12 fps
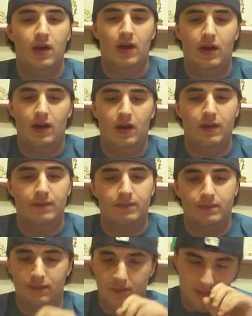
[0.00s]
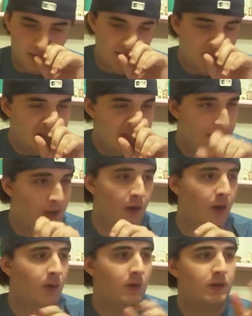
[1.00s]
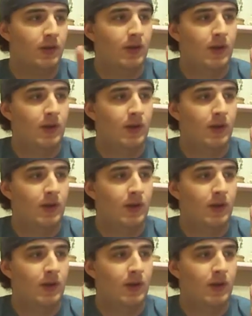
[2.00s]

KJ Hulk,